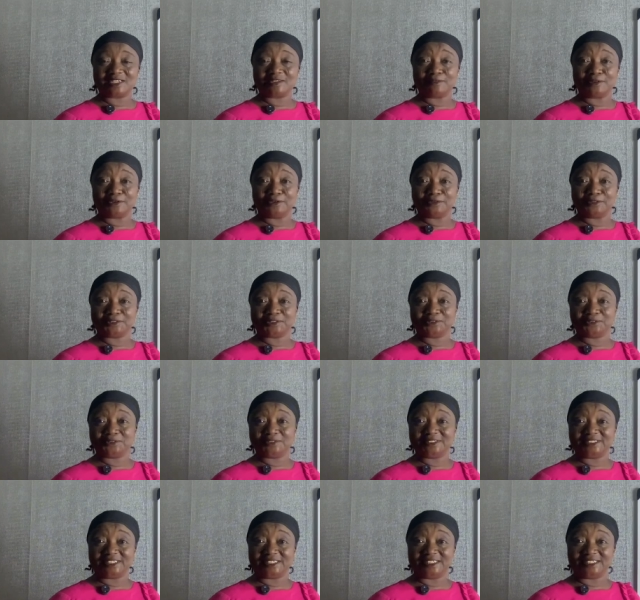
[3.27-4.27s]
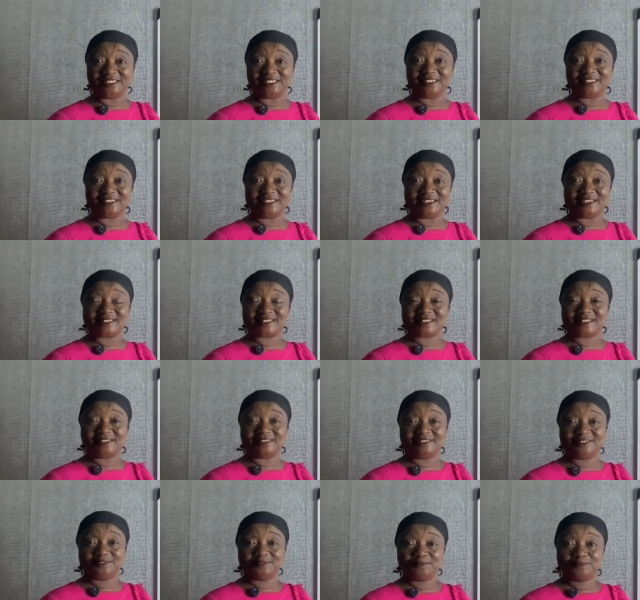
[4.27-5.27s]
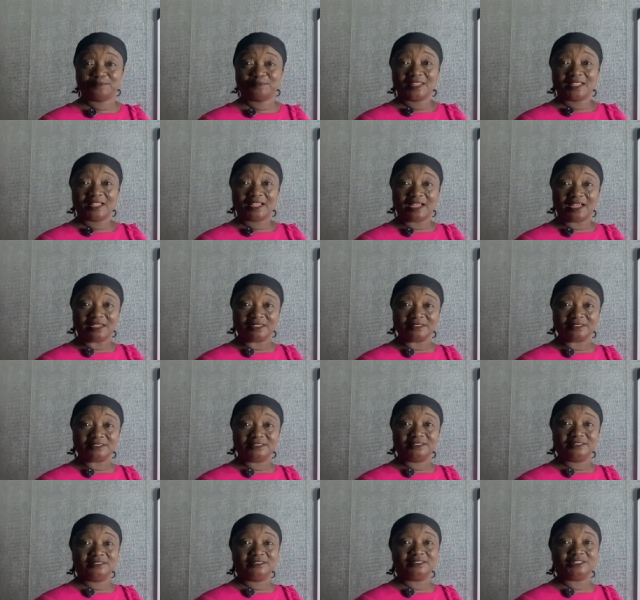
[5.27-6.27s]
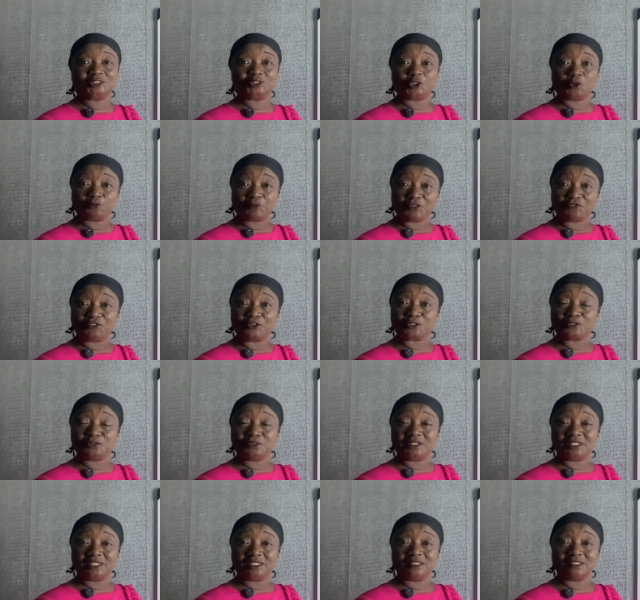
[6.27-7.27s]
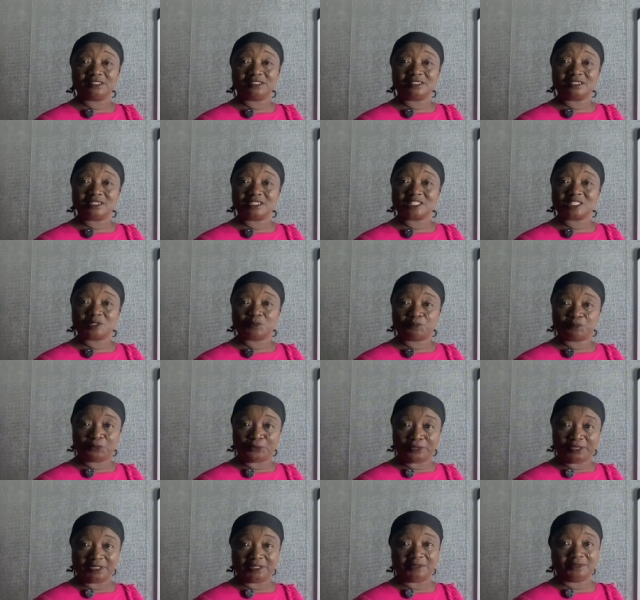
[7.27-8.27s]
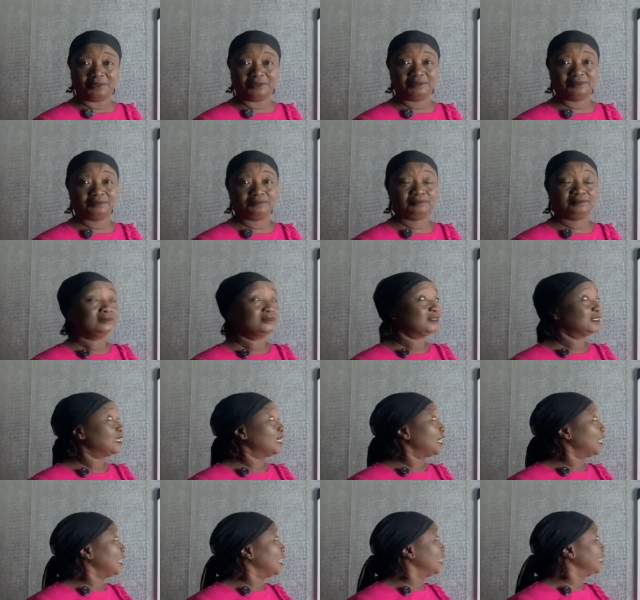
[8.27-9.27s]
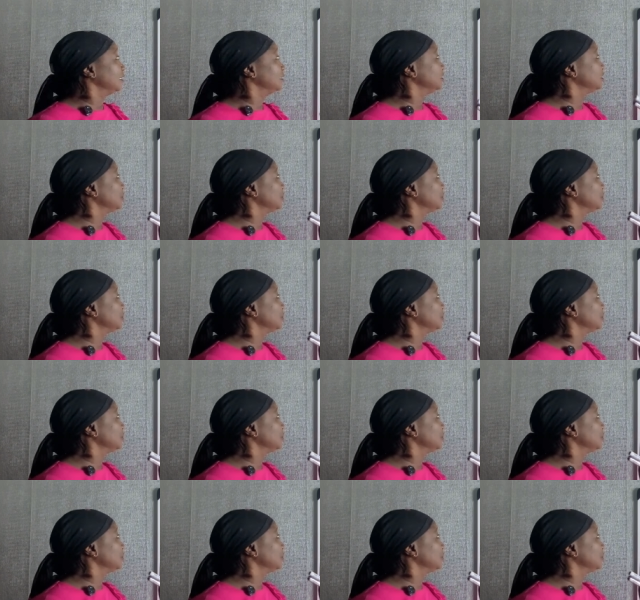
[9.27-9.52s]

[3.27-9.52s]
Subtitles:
Adebayo's Golden Lesson, and the topic for today is polygon. And